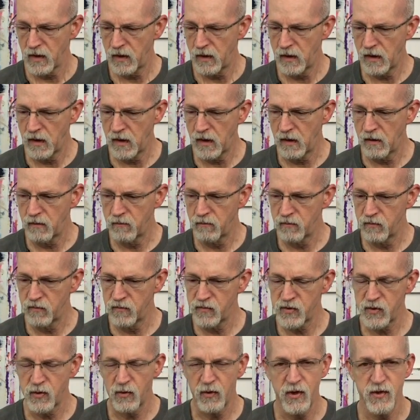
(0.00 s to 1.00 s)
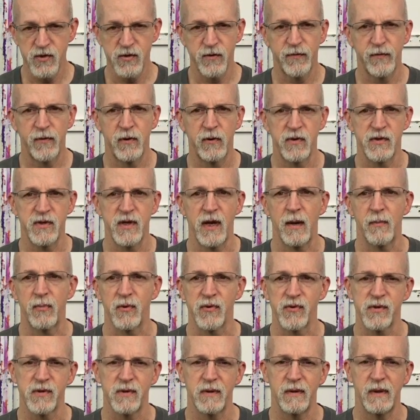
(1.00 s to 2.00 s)
Uh, so here's a few
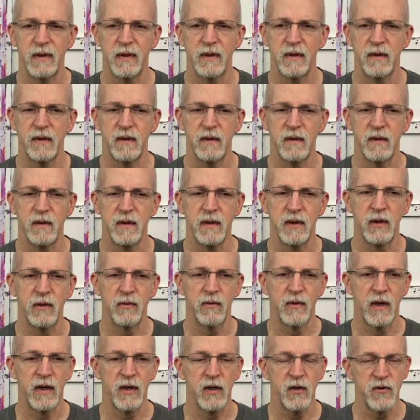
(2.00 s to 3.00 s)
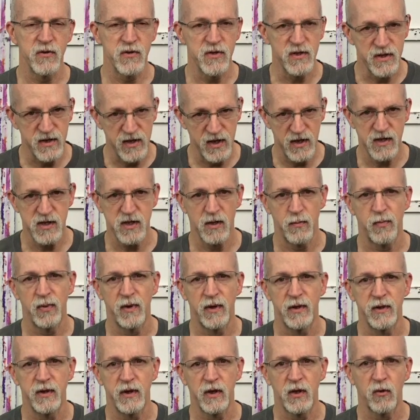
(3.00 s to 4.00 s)
examples. You know, they use
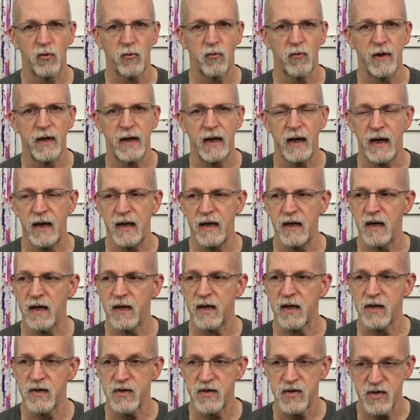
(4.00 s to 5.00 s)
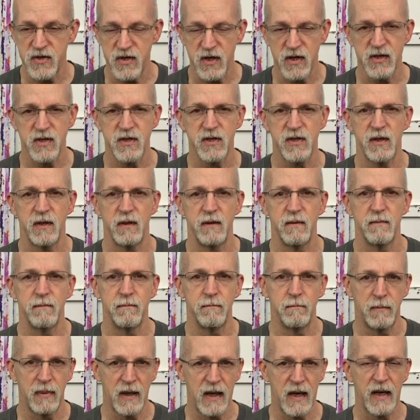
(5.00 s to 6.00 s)
discipline to create a
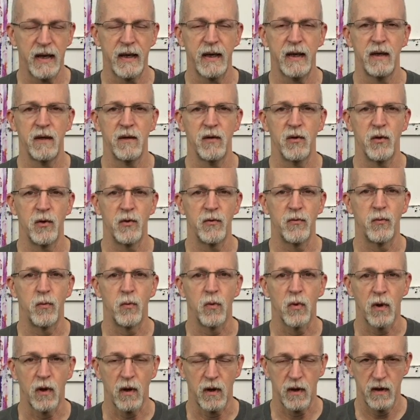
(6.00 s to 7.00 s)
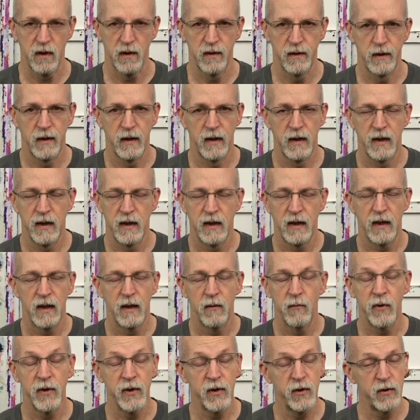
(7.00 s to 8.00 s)
consistent body of work.
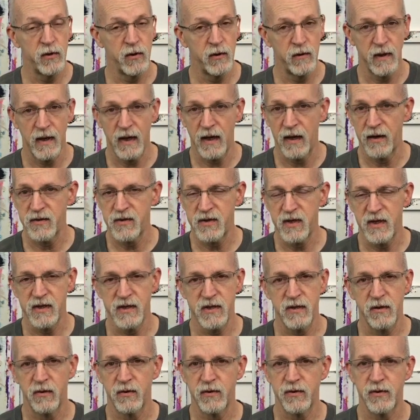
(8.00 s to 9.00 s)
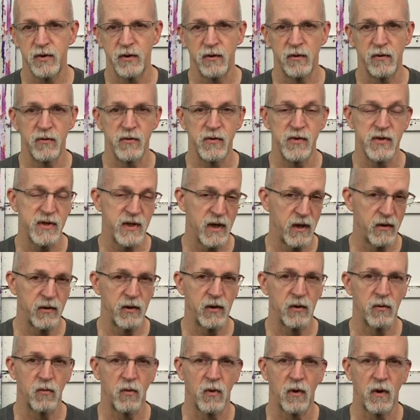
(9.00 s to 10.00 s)
And when you do that, it's easier to sell
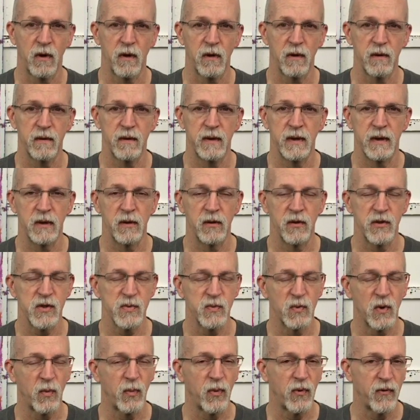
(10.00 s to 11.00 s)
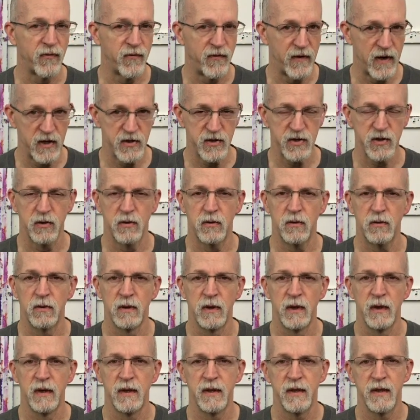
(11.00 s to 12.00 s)
your work. It looks more professional.
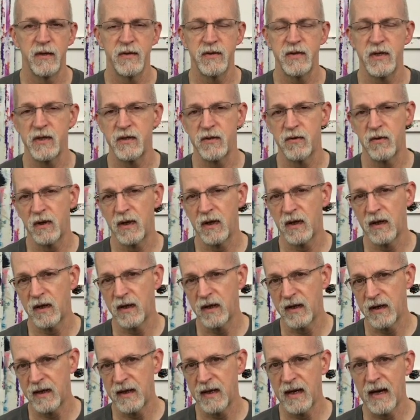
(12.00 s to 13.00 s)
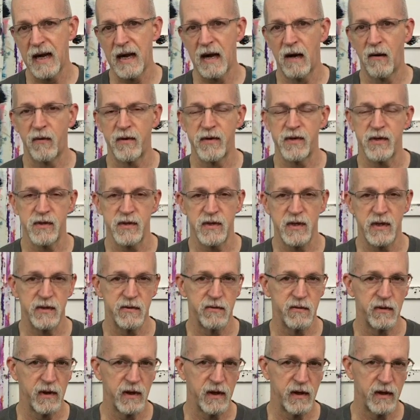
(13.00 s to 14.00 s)
It's easier to get into galleries. It's
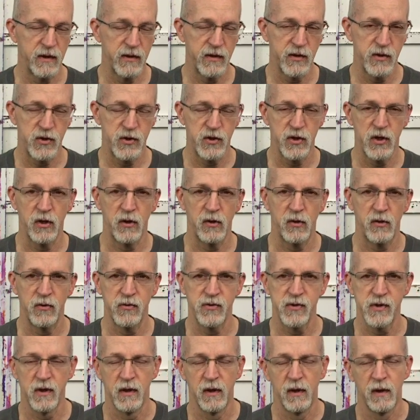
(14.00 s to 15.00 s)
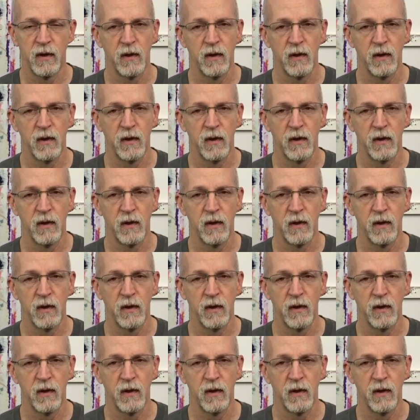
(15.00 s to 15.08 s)
easier to get into shows.